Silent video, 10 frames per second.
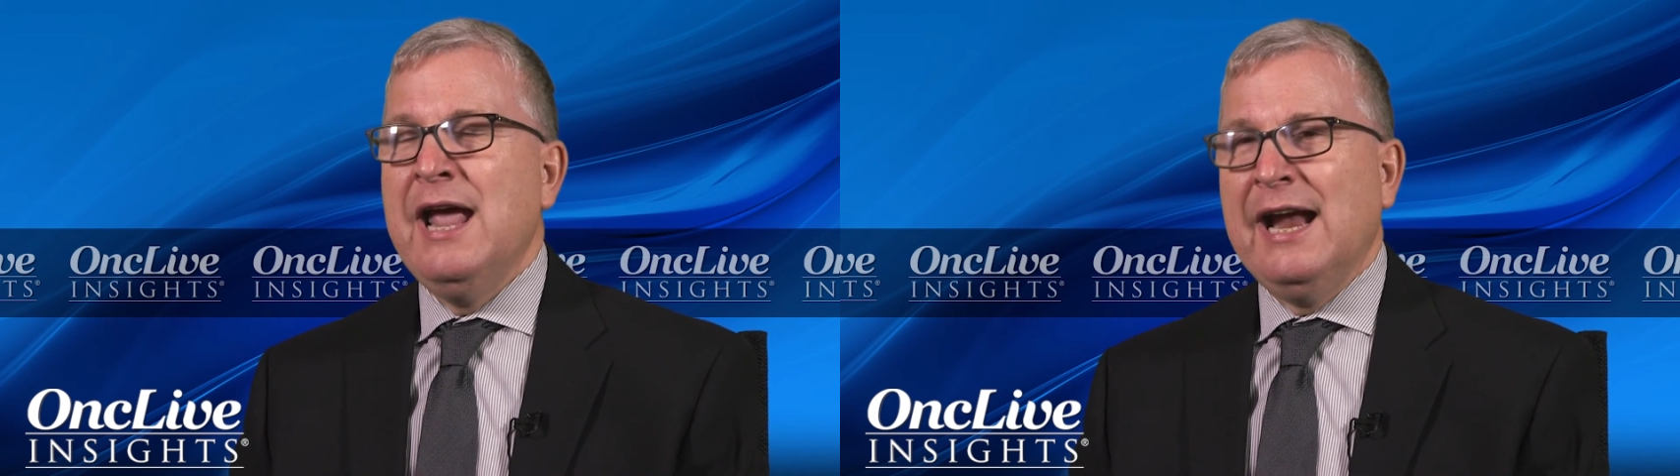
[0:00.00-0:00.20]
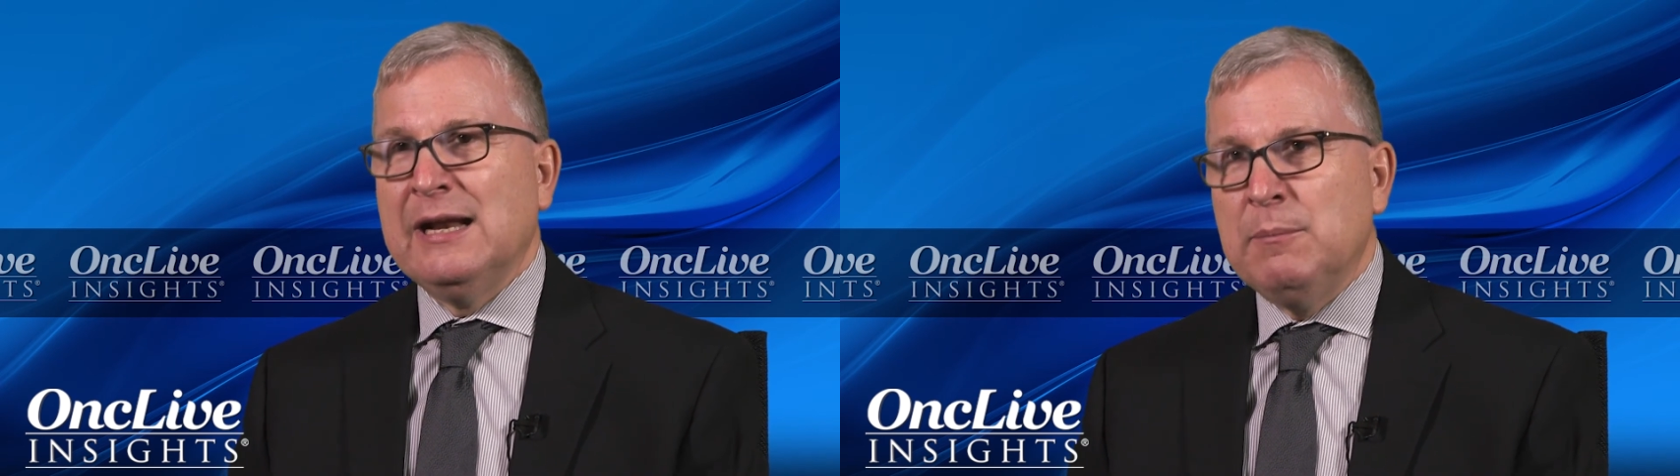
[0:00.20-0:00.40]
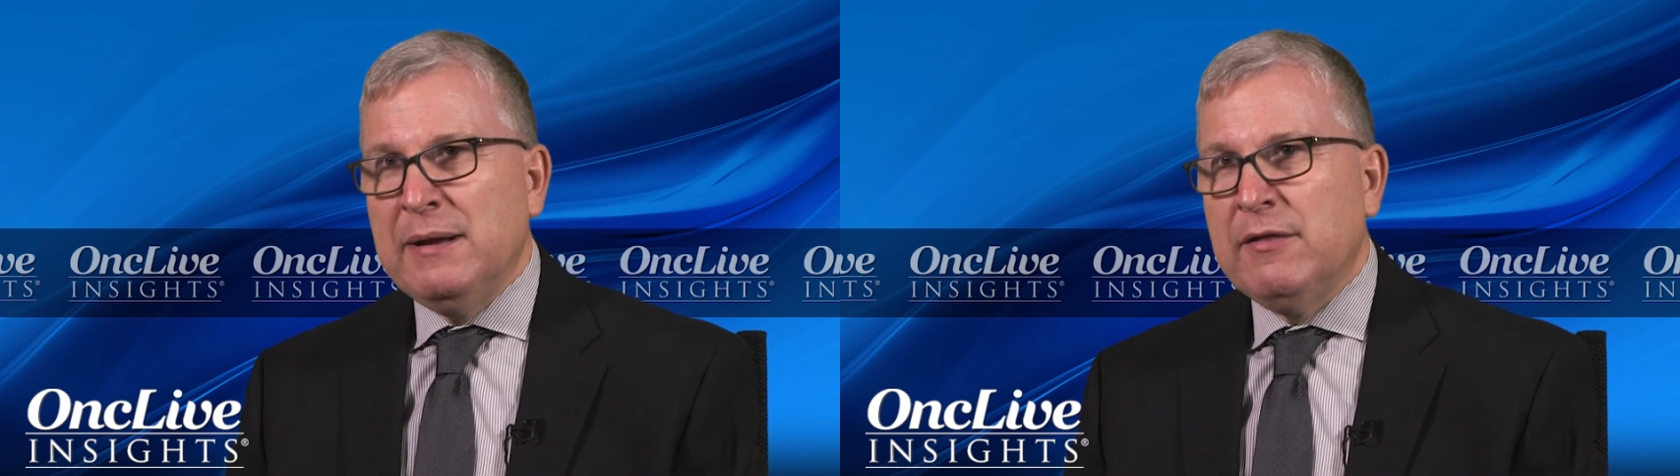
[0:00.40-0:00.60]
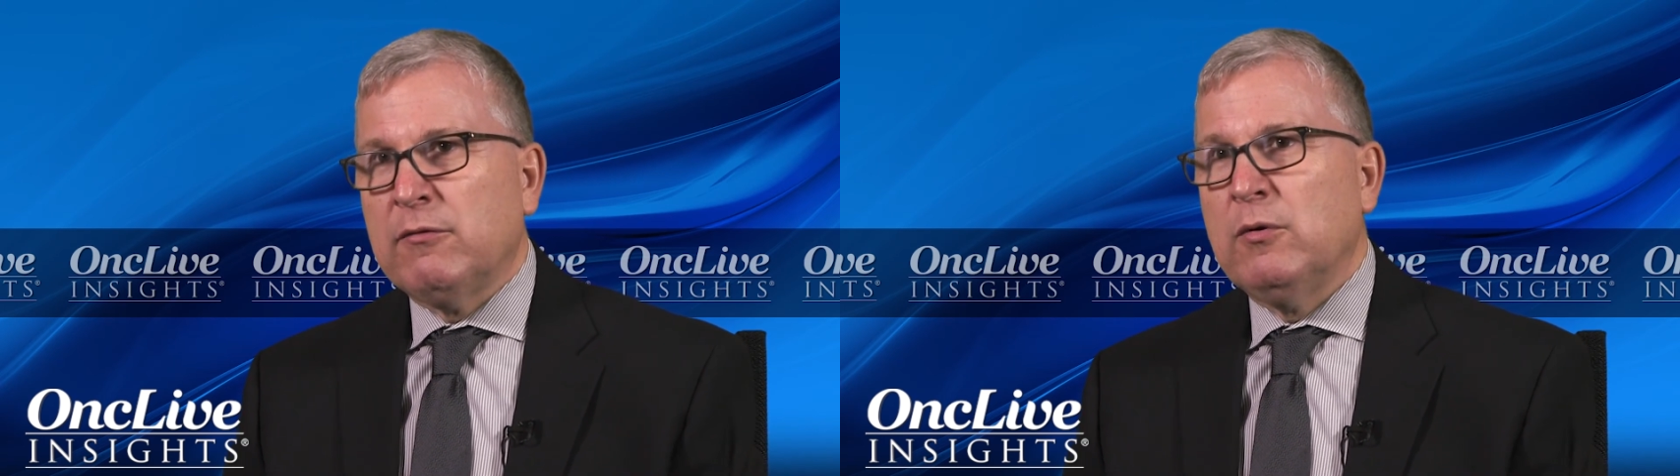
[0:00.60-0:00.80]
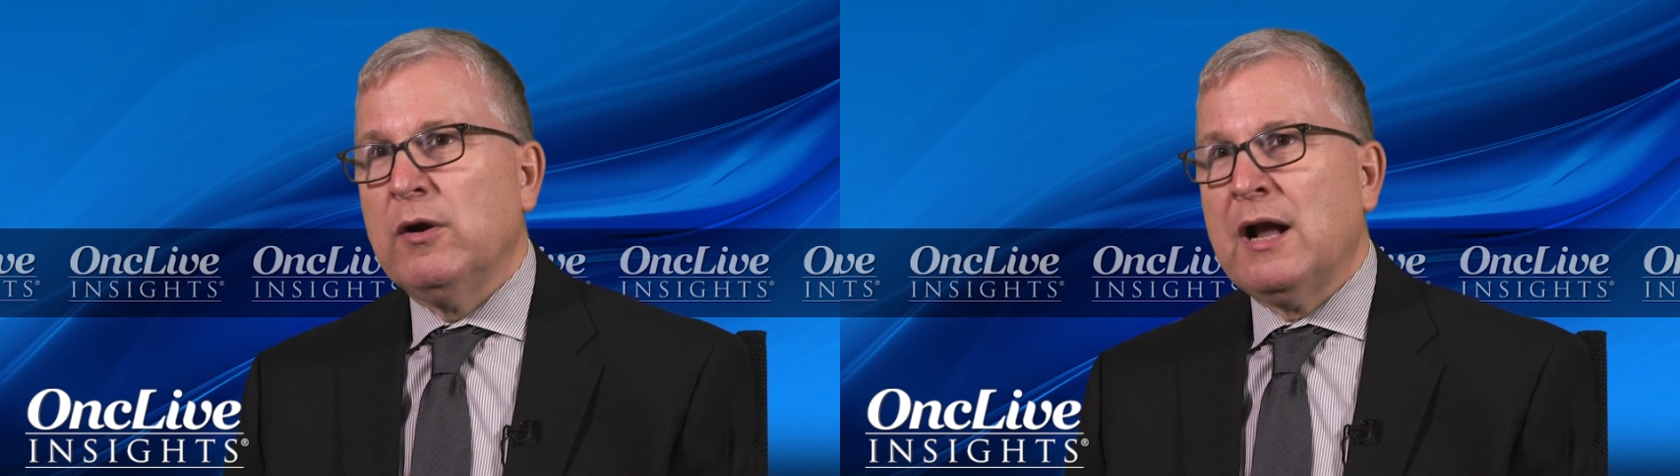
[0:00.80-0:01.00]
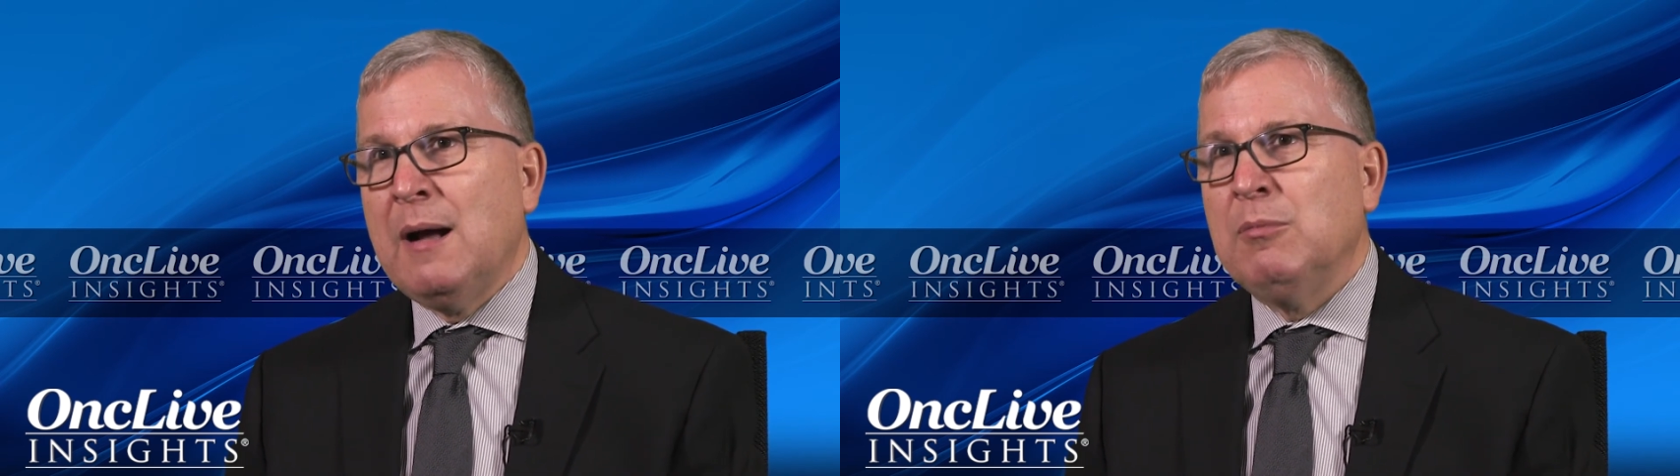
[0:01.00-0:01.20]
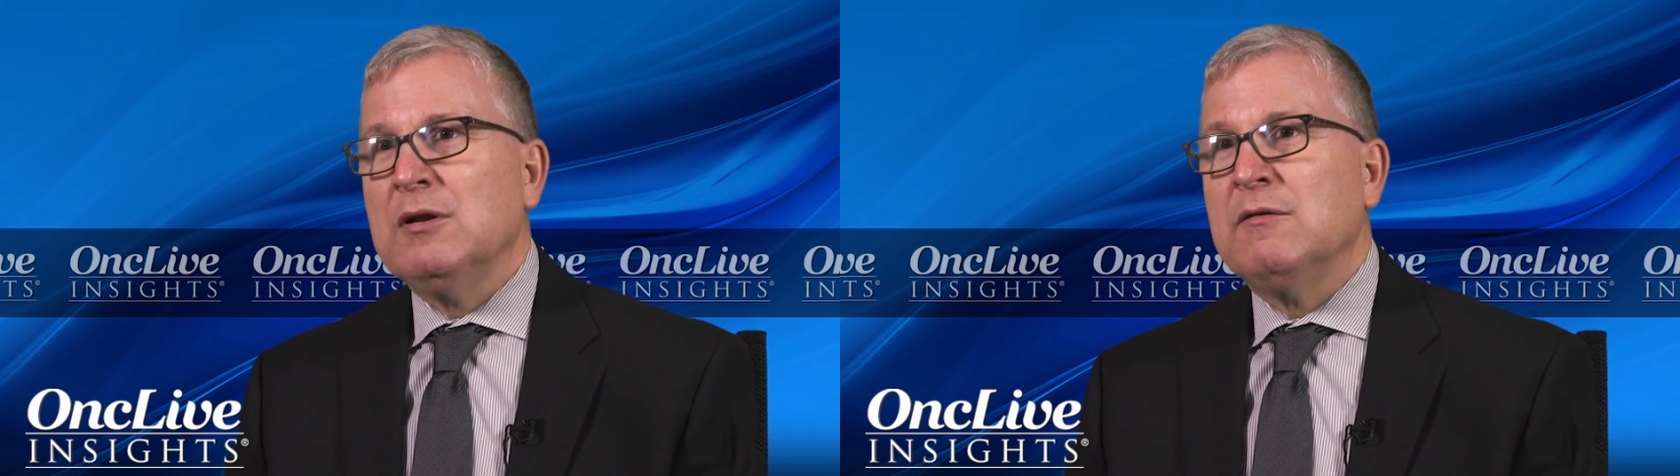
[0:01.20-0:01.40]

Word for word: and had been through a couple